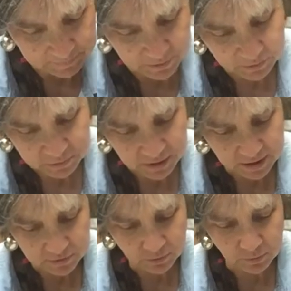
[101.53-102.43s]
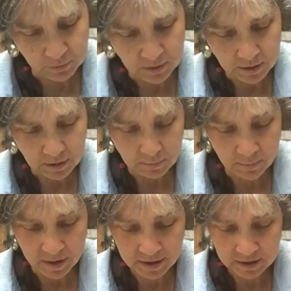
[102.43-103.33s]
Okay, so
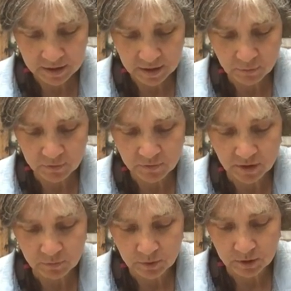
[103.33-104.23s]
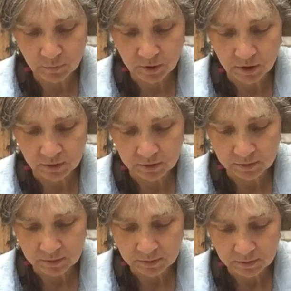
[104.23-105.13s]
my clay was not really well.
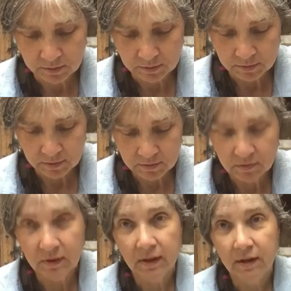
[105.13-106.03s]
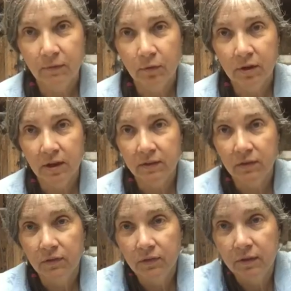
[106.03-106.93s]
See that? I've already got
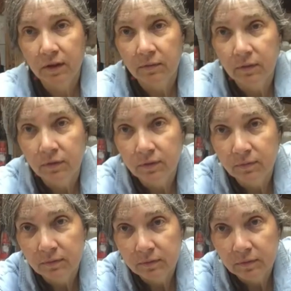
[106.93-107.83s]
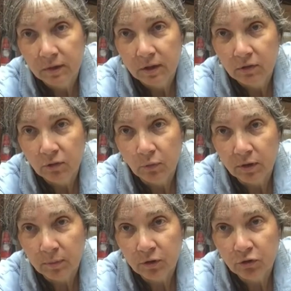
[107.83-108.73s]
this kind of a... So what
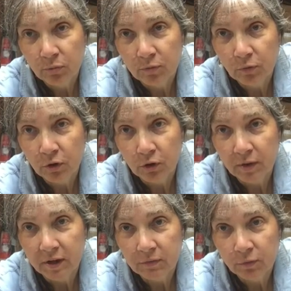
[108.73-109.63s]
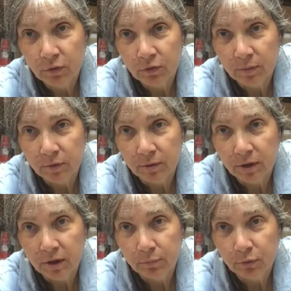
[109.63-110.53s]
I'm going to do before I go any further, I'm going to
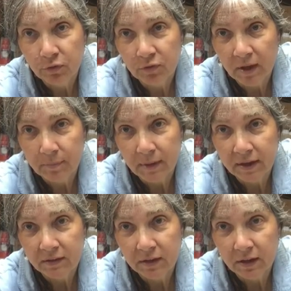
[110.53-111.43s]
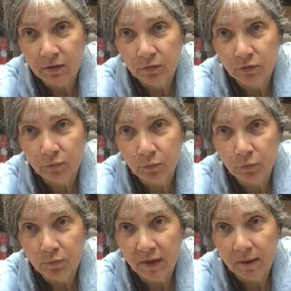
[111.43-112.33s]
kind of push that back together and
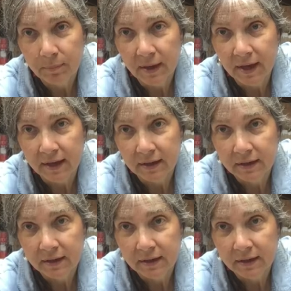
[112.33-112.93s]
smooth that back.